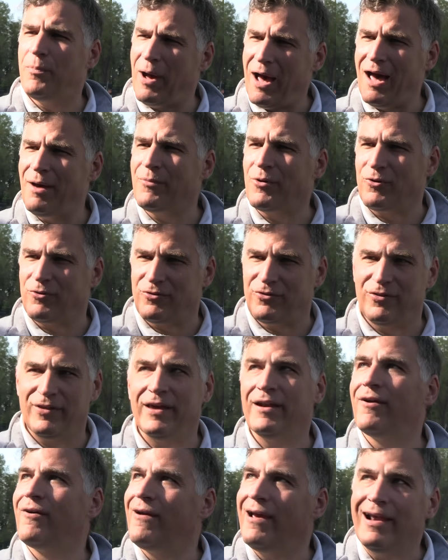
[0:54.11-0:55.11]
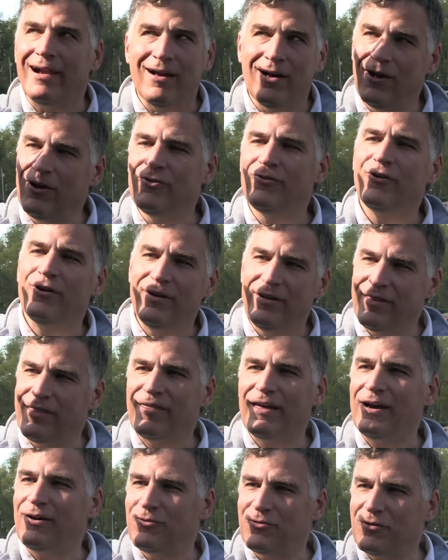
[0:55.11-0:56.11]
bombers that are at
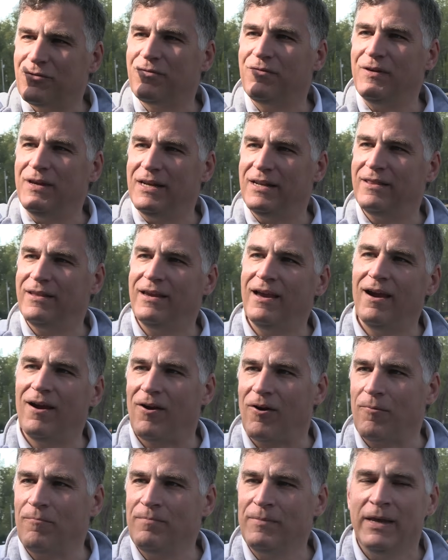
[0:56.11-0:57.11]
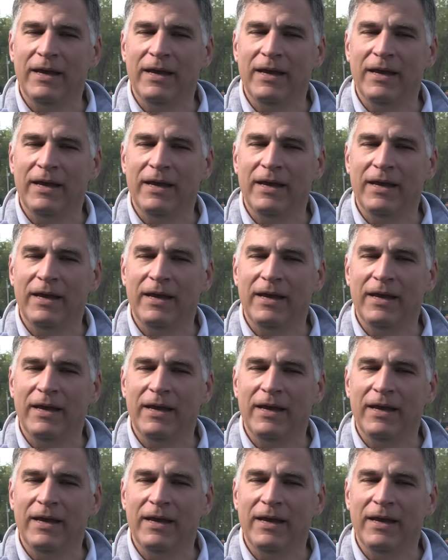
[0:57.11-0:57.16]
100,000 feet in the air